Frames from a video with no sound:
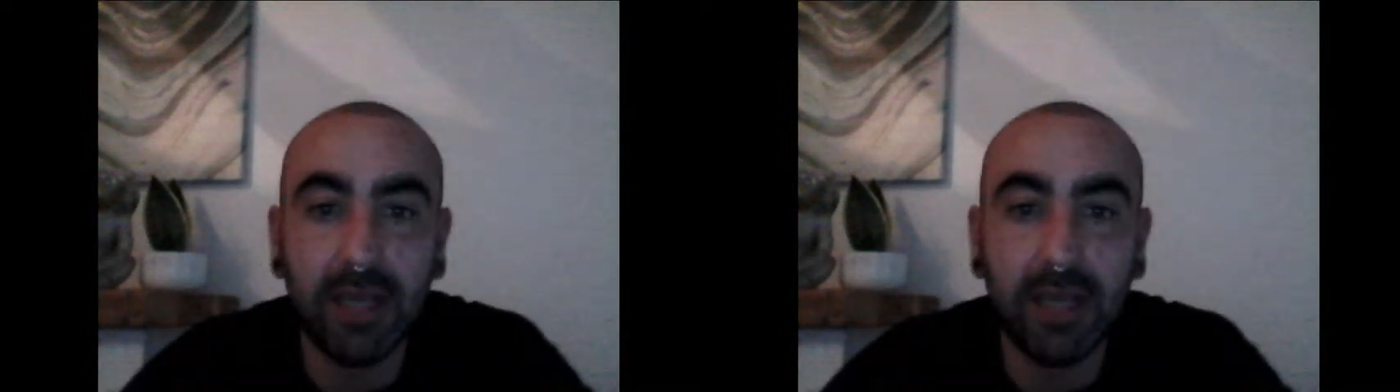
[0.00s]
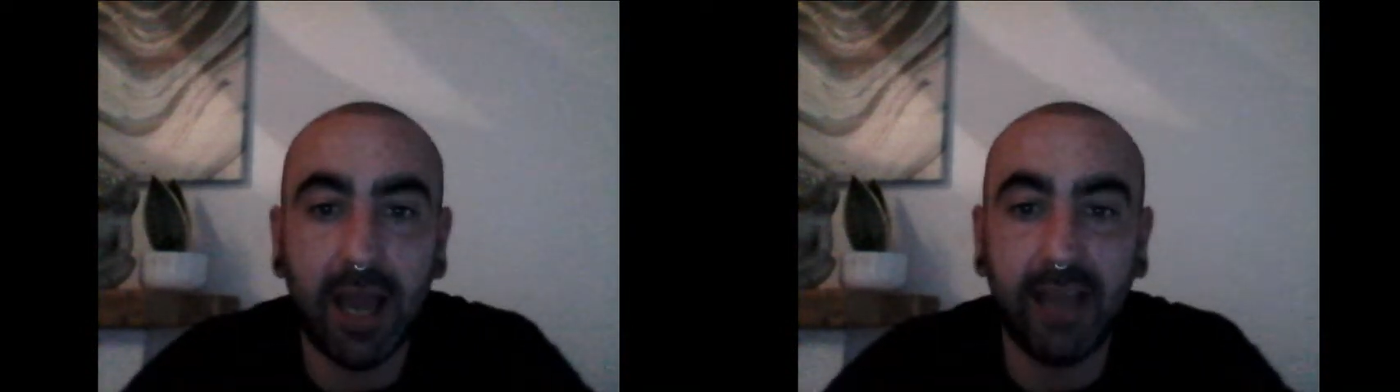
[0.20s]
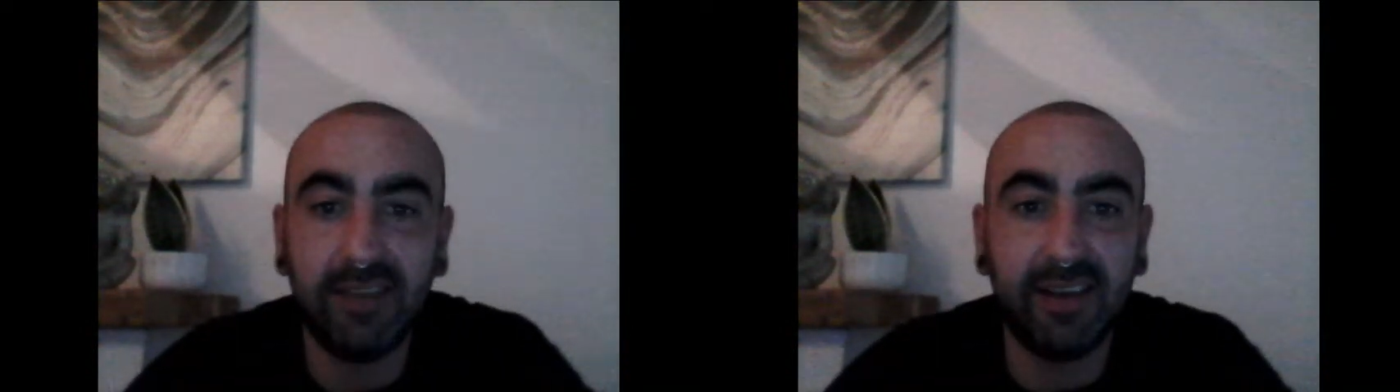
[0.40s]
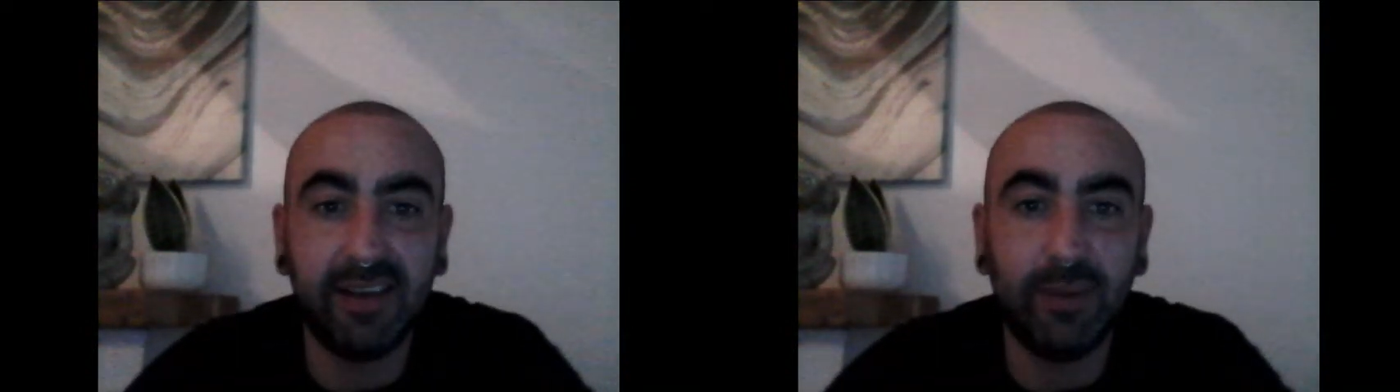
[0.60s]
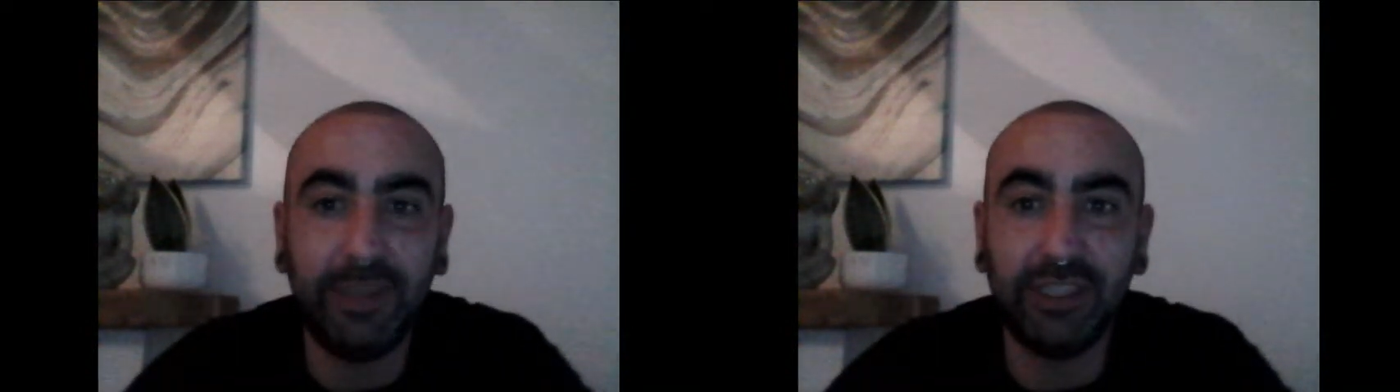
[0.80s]
I
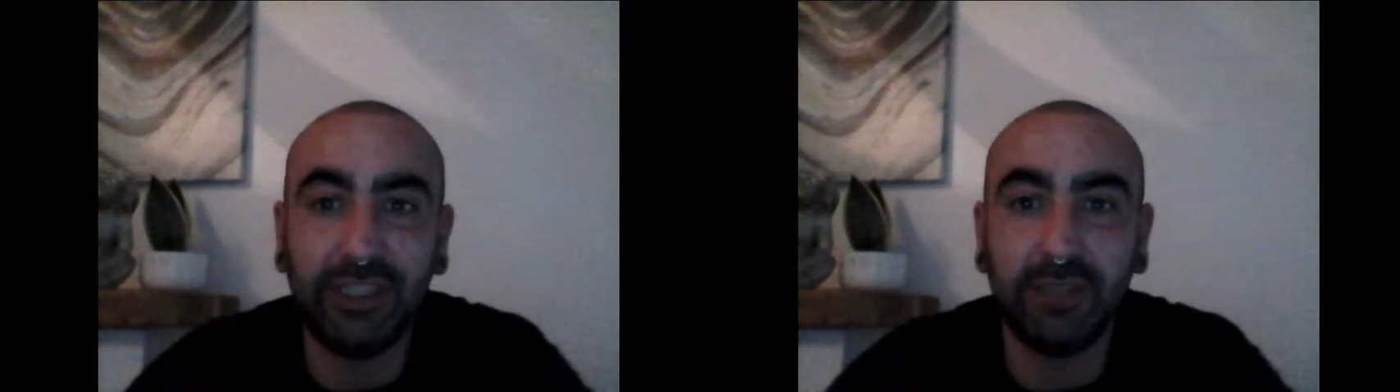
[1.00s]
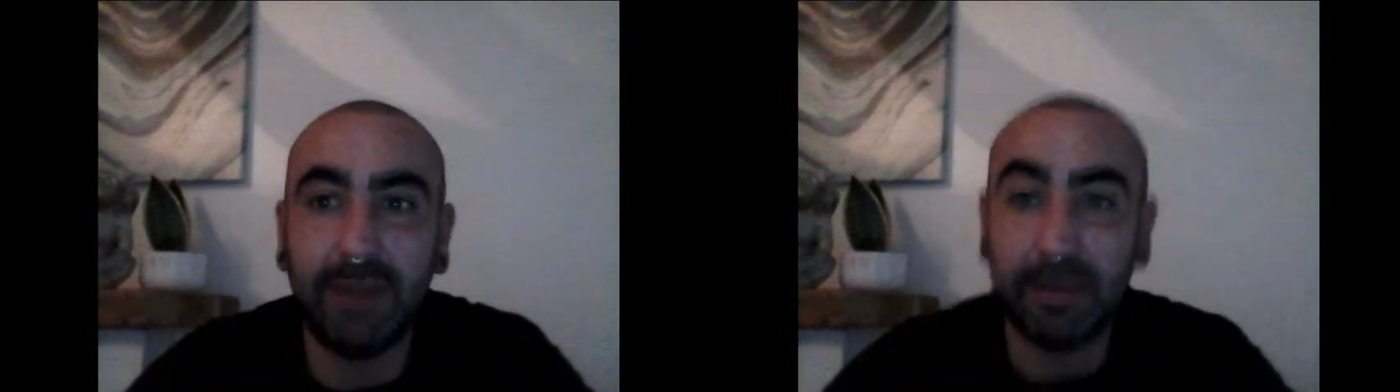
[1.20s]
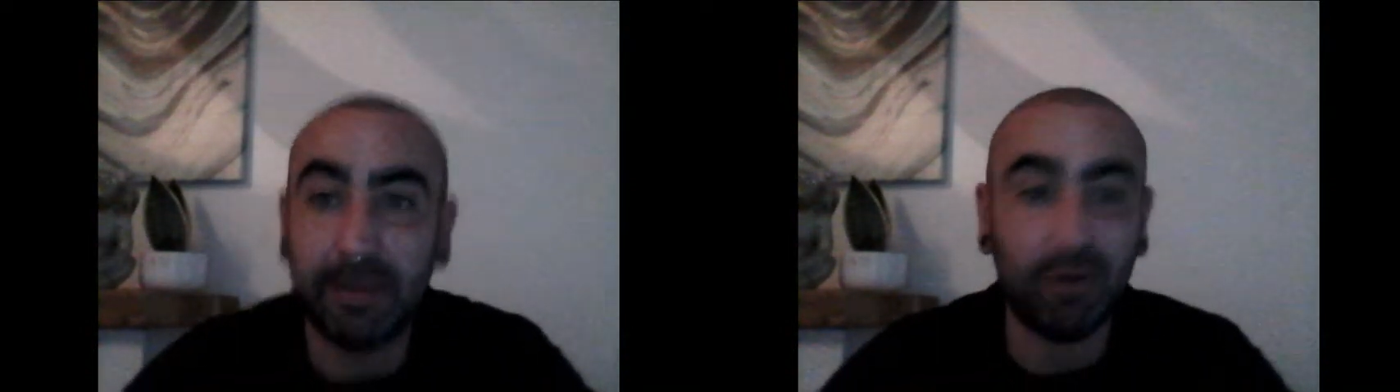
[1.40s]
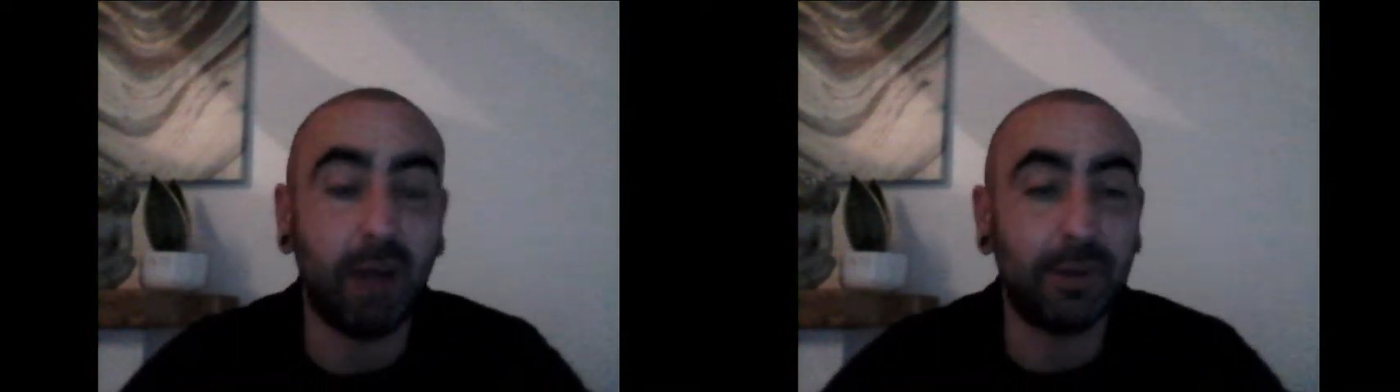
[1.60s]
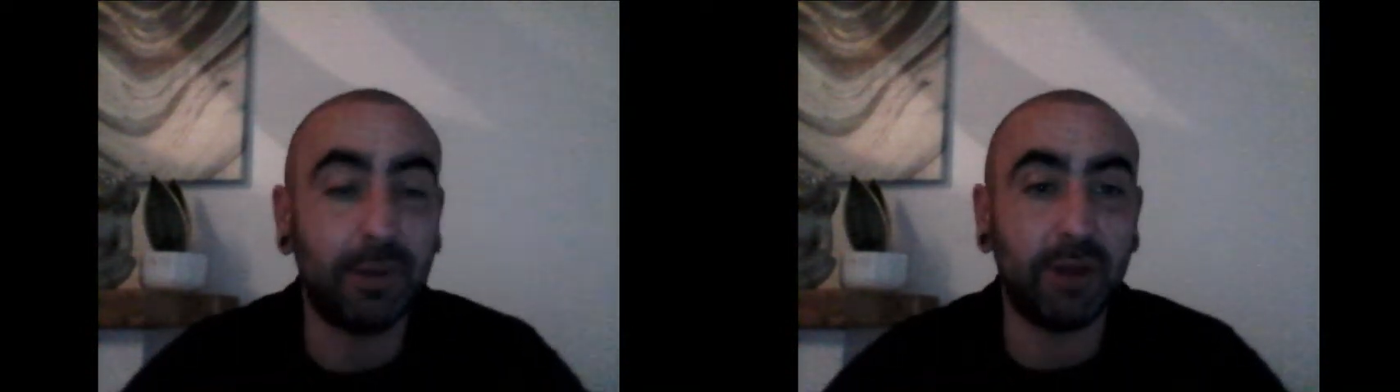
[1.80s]
think we shall maybe
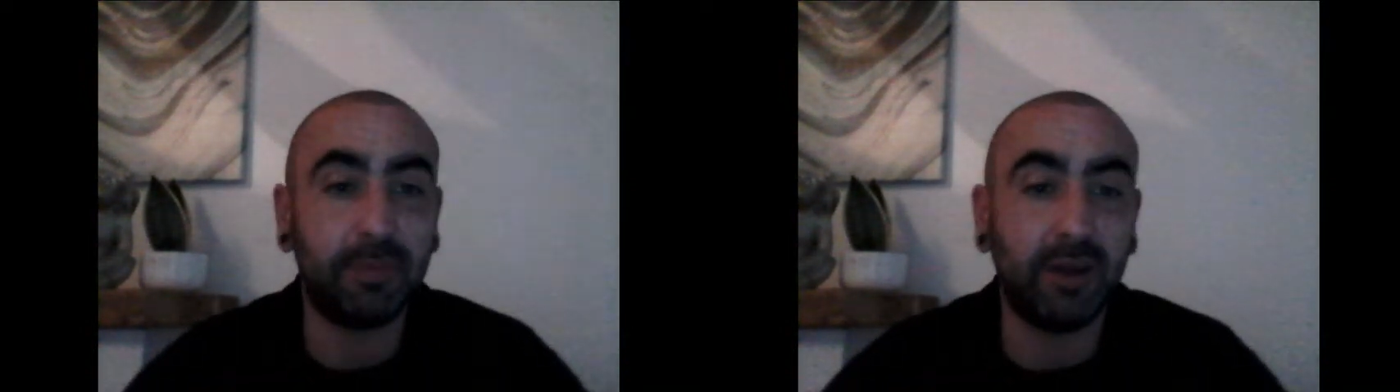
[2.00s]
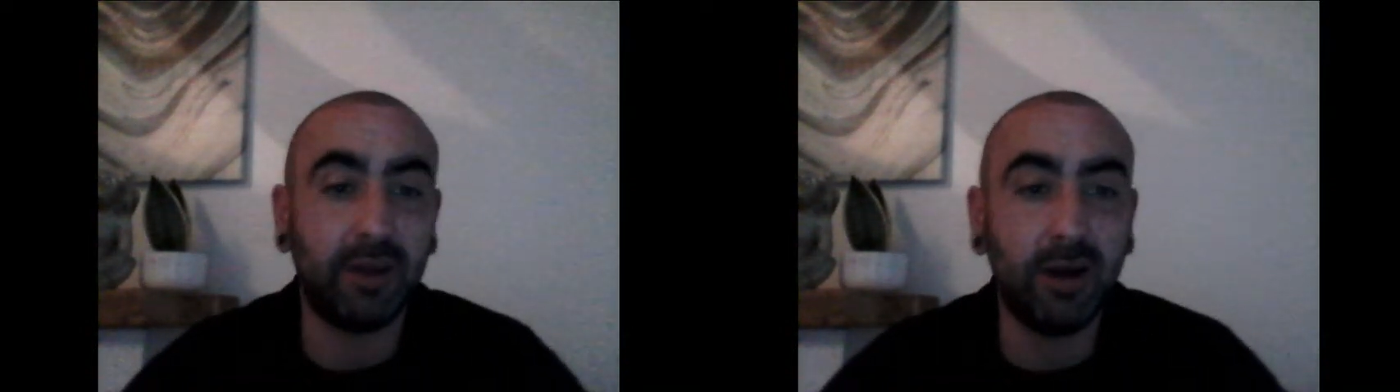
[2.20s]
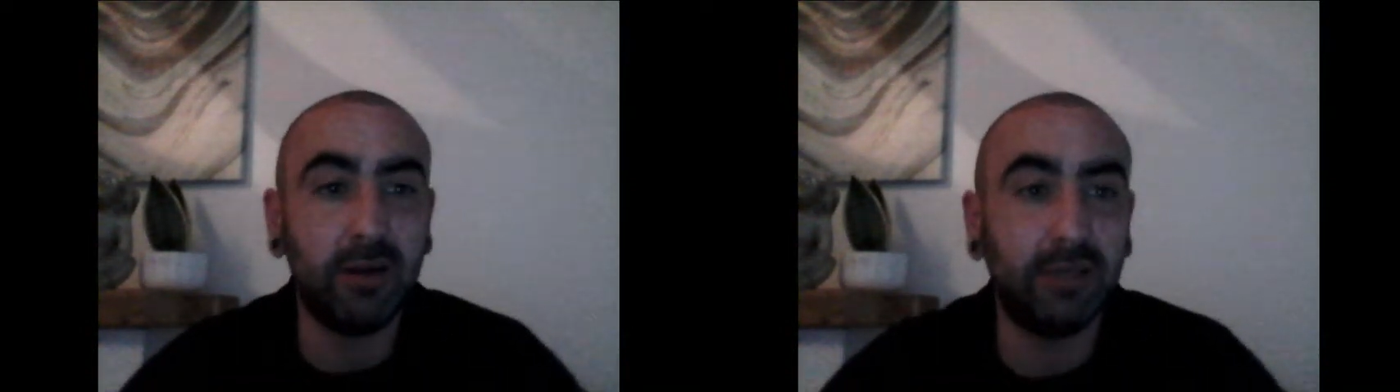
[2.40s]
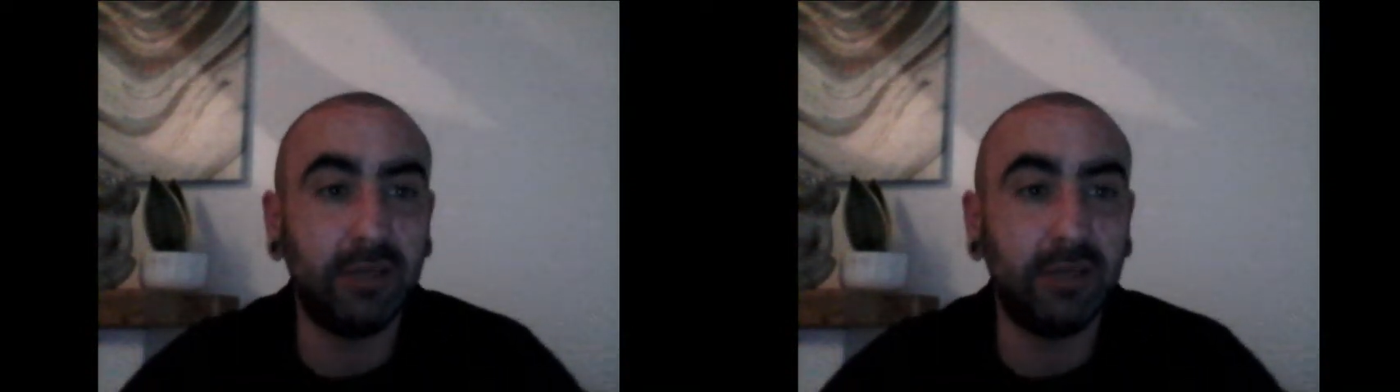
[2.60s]
wrap it up there.